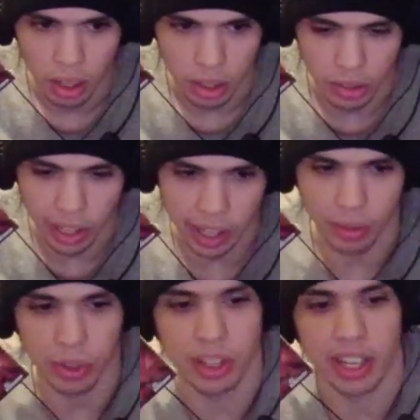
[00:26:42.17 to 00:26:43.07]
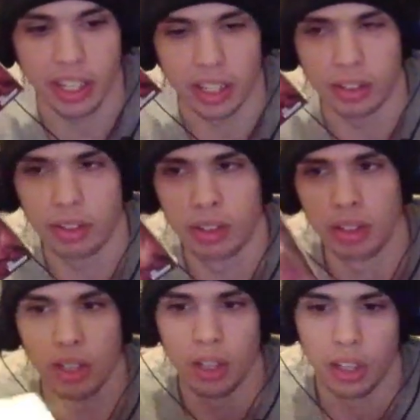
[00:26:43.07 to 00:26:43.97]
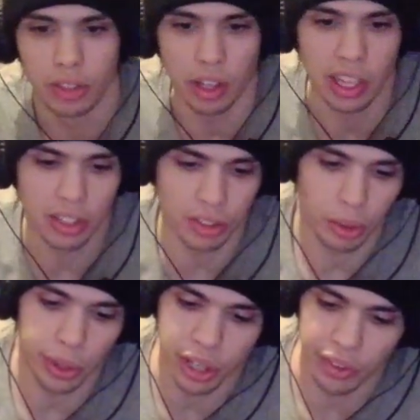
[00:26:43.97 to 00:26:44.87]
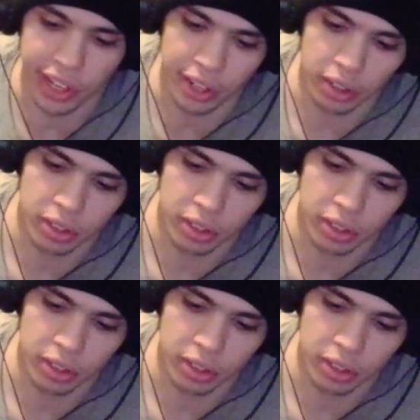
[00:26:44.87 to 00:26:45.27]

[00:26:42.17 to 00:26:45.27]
It was like ridiculous. So that's the story on there.